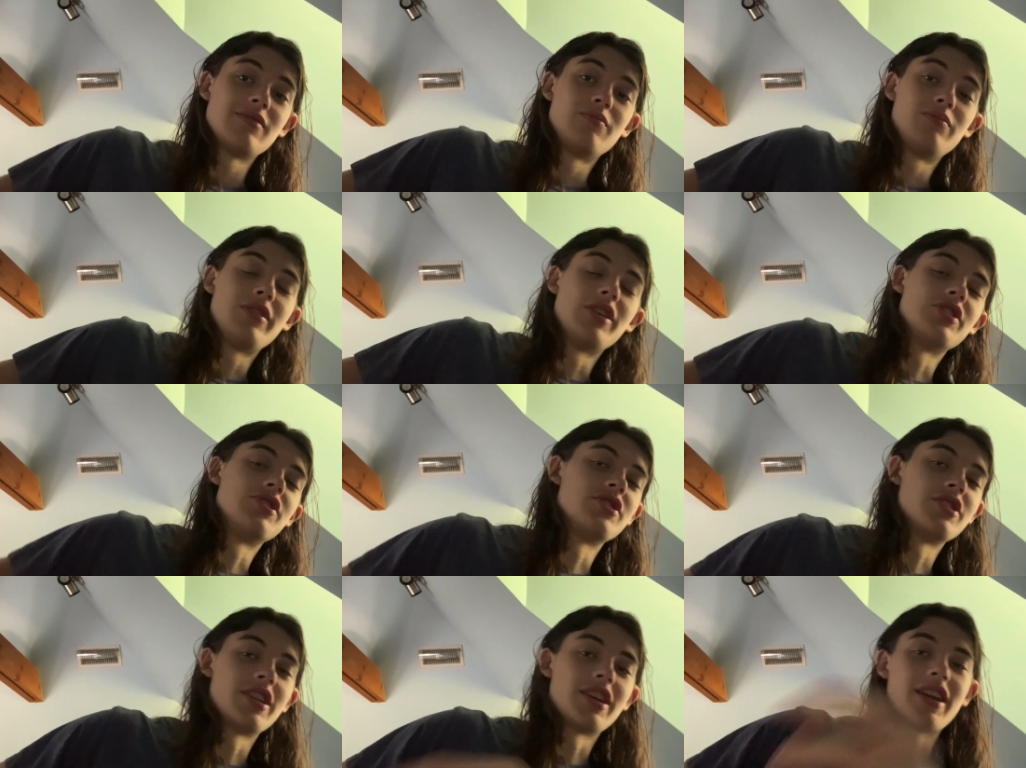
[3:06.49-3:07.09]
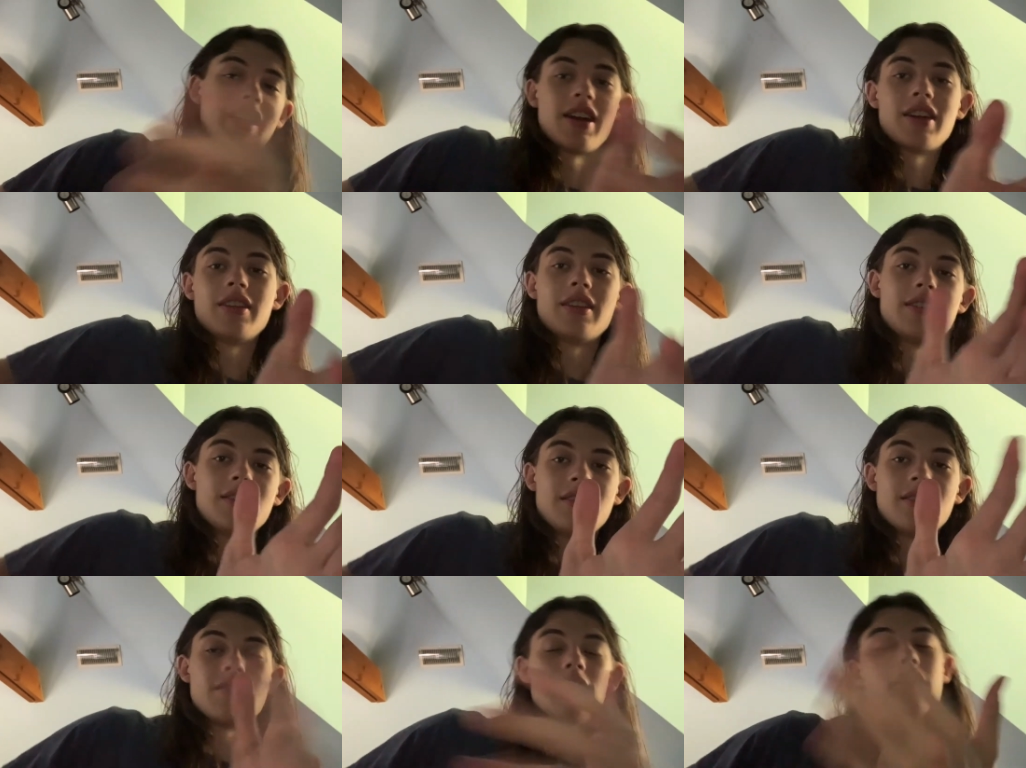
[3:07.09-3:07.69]
bludgeoning, and
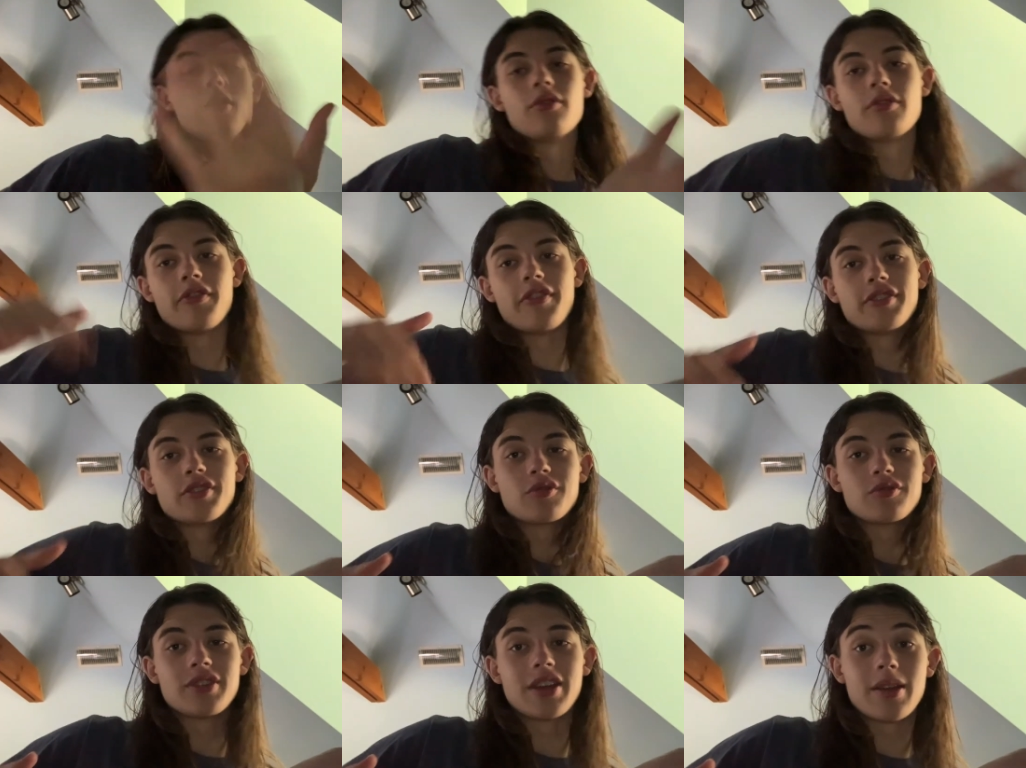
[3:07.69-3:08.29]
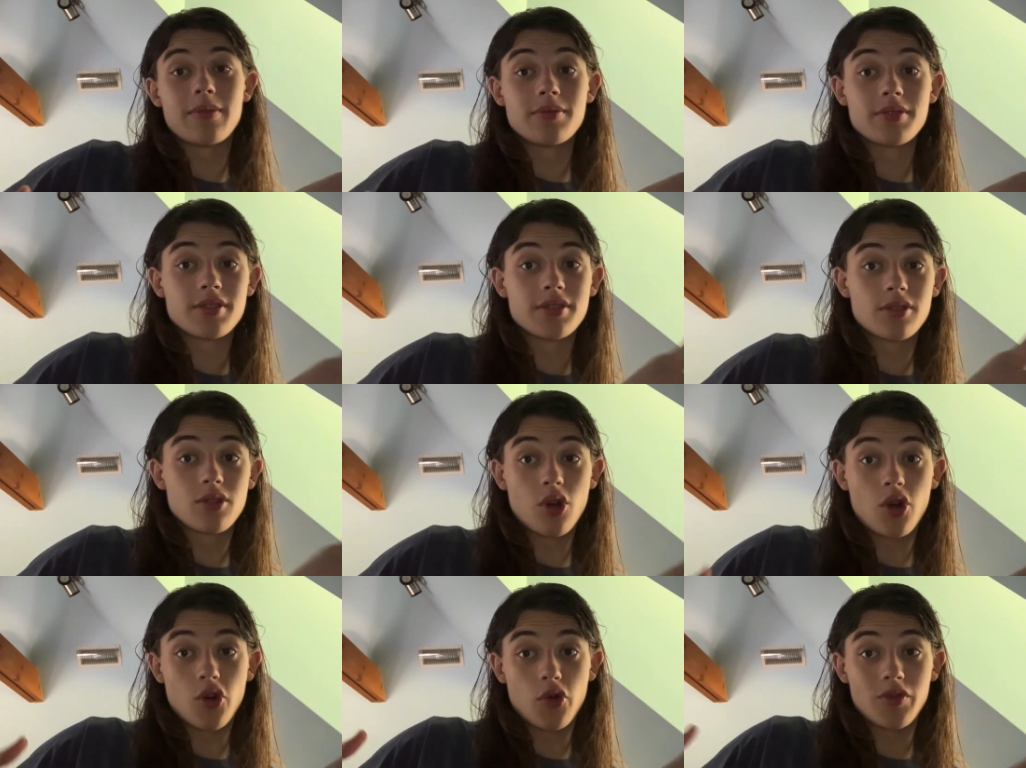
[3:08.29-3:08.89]
then all the physical
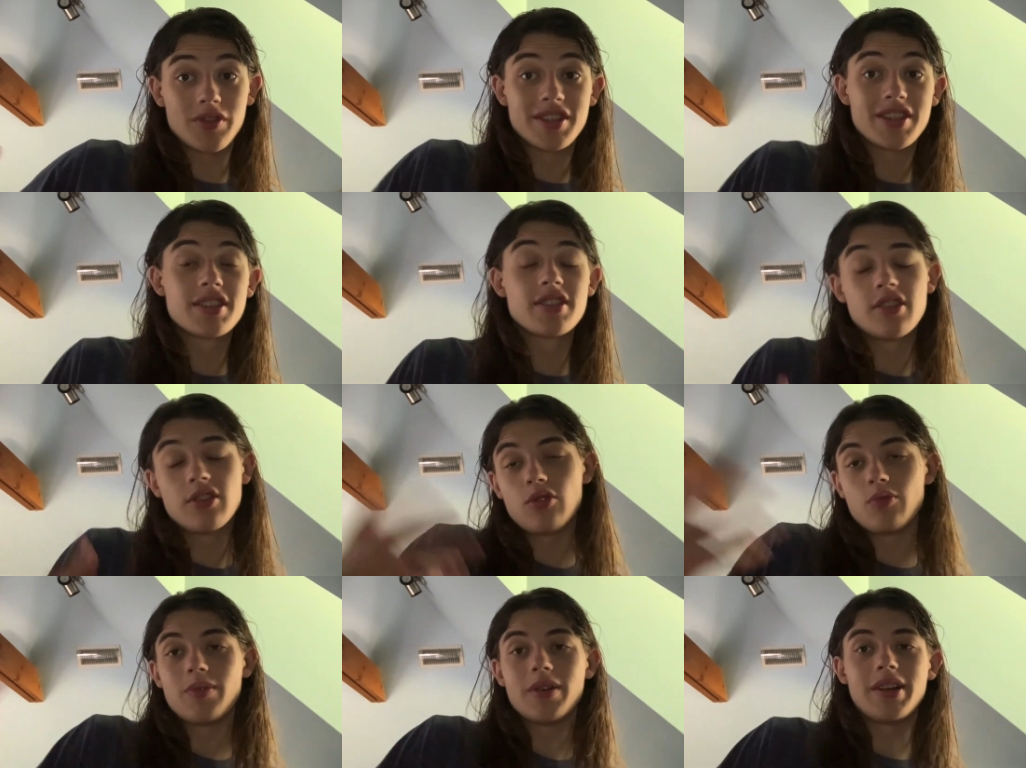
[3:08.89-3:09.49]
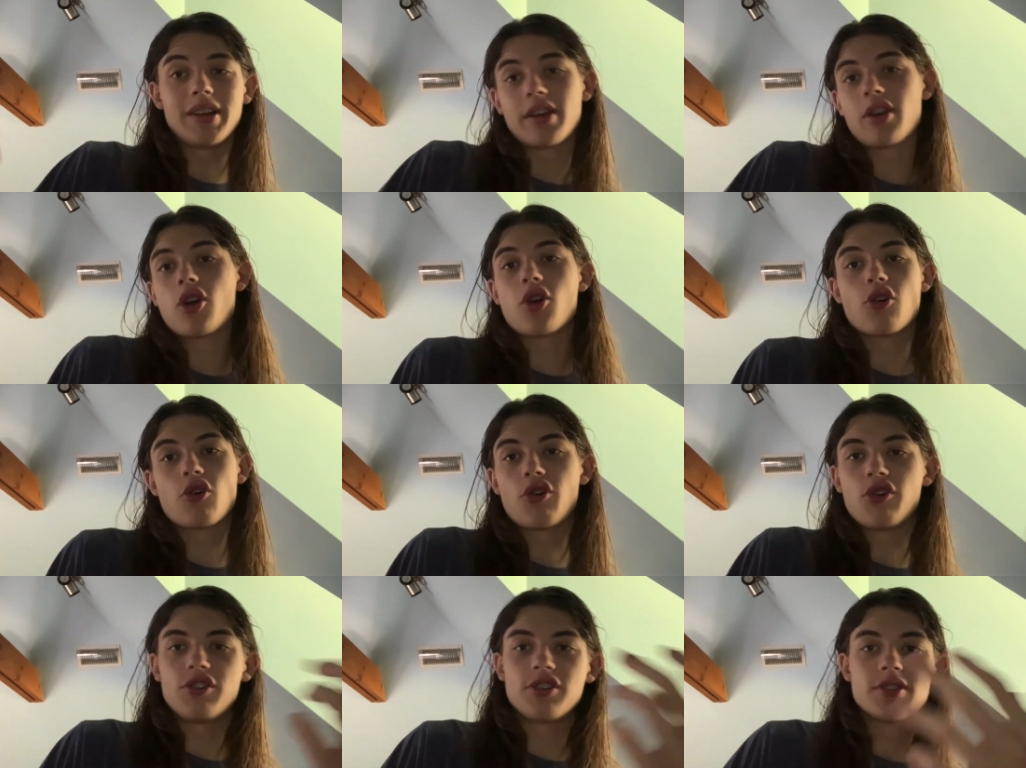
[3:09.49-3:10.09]
types are resisted by like
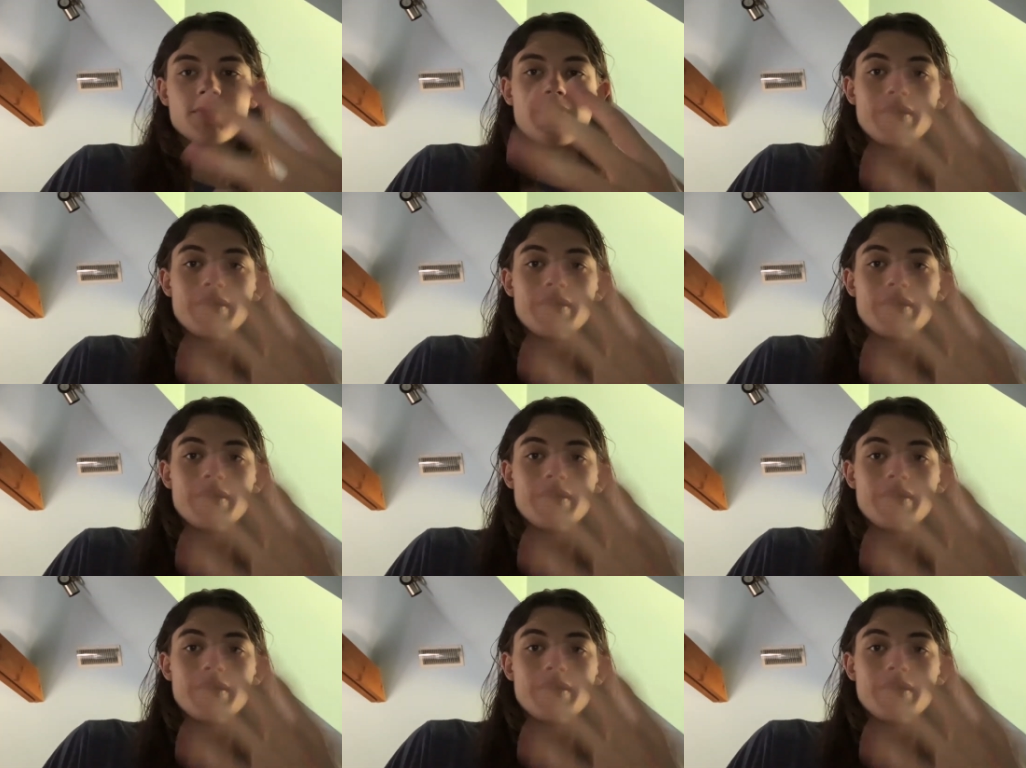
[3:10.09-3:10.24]
gargoyles,